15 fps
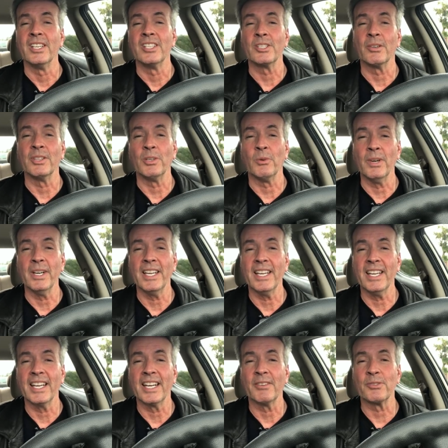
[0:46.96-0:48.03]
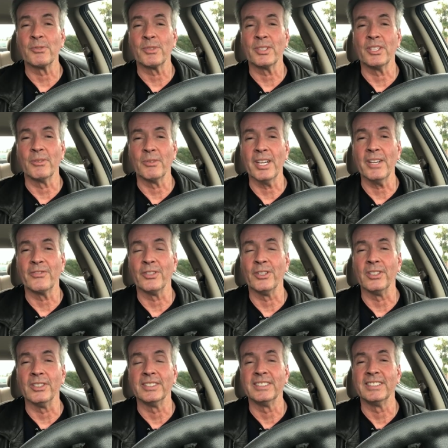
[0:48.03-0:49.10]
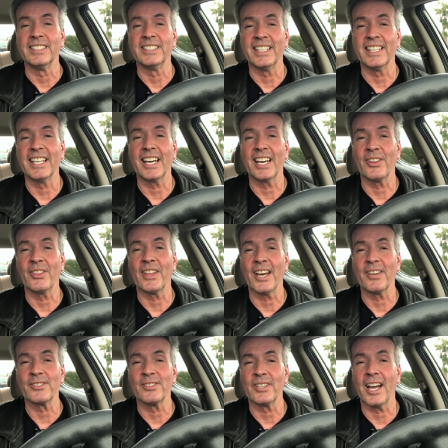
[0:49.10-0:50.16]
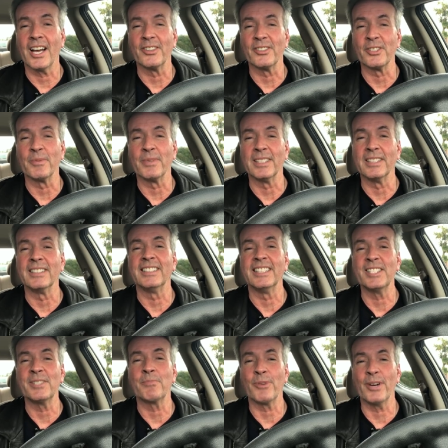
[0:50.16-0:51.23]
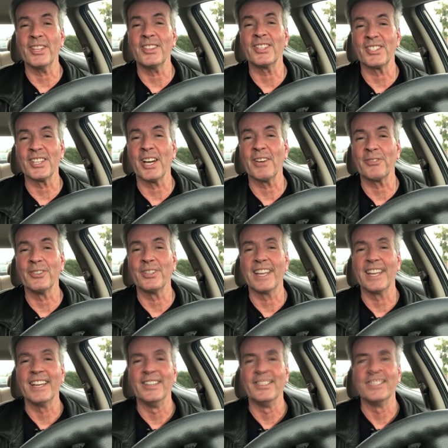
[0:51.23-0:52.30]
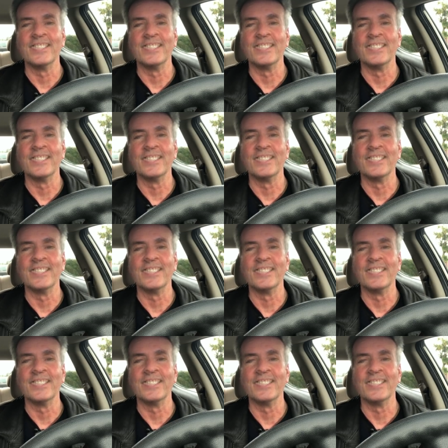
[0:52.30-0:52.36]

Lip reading: So on the one hand, I was really grateful that I got $1,000, but let's break this offer down.